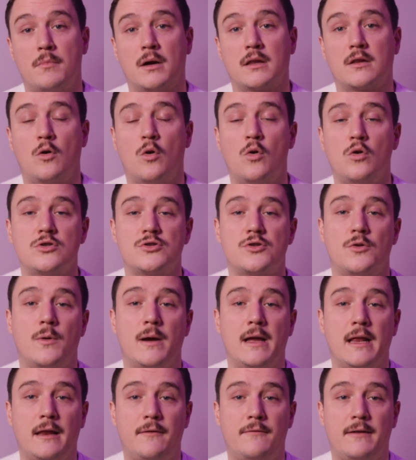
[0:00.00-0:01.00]
but also
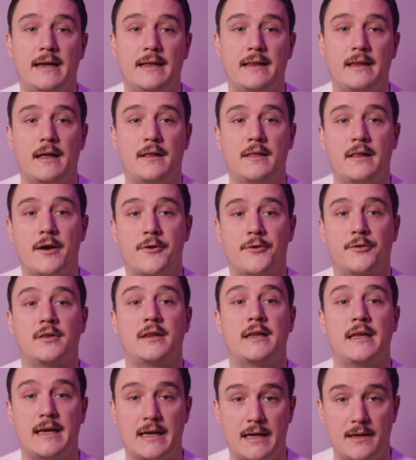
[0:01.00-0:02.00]
elevate their
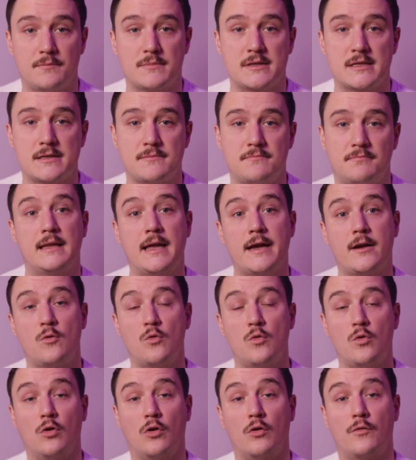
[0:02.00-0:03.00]
teams. Take
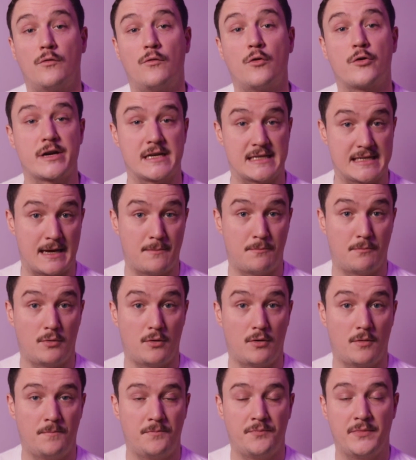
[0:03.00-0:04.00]
Google, for
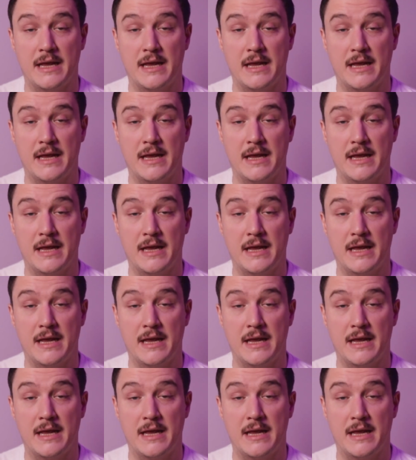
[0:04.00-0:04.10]
example.